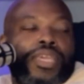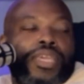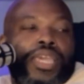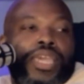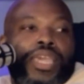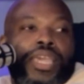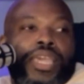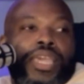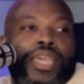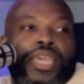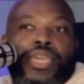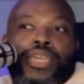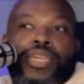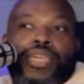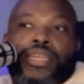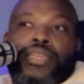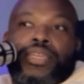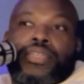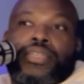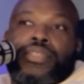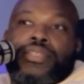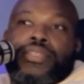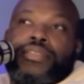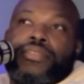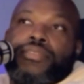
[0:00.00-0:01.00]

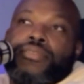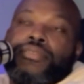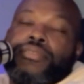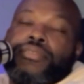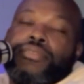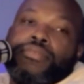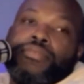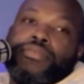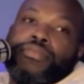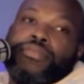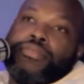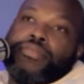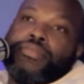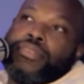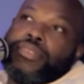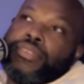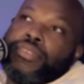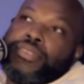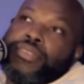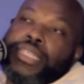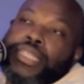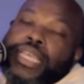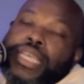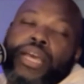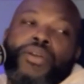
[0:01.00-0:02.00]
and
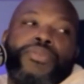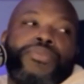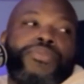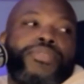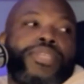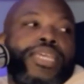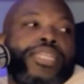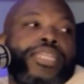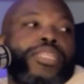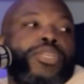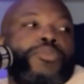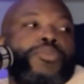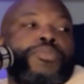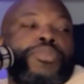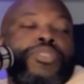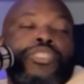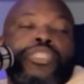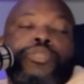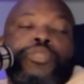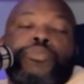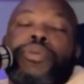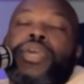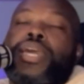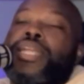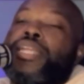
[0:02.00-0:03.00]
sounds like there's
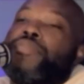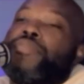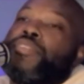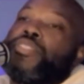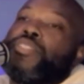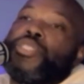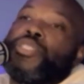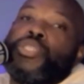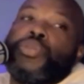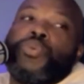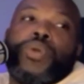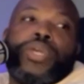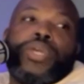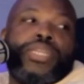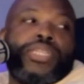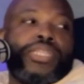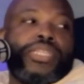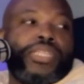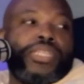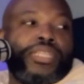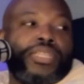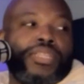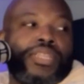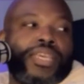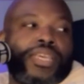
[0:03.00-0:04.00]
some kind of
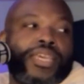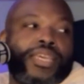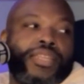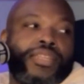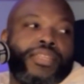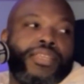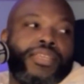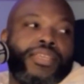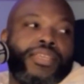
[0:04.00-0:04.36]
insinuation that